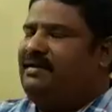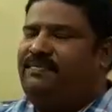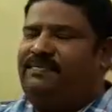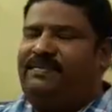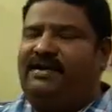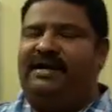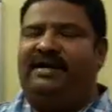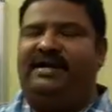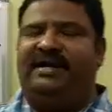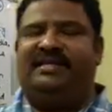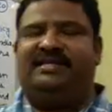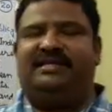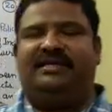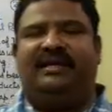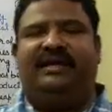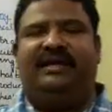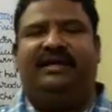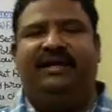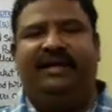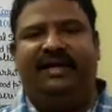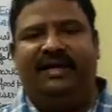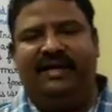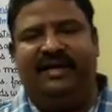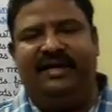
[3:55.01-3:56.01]
The
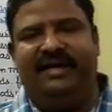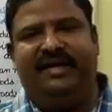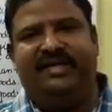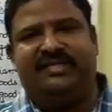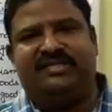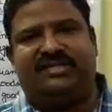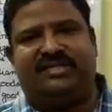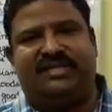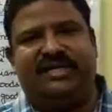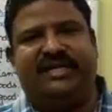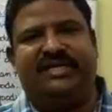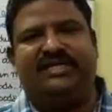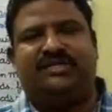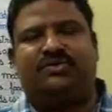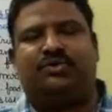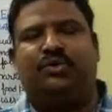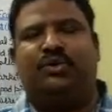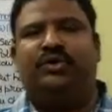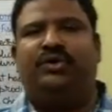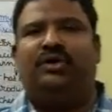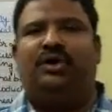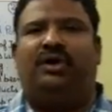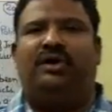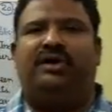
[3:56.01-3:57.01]
Indian industries
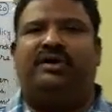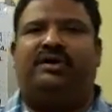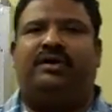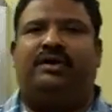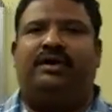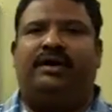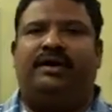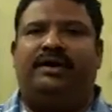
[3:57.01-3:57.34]
could not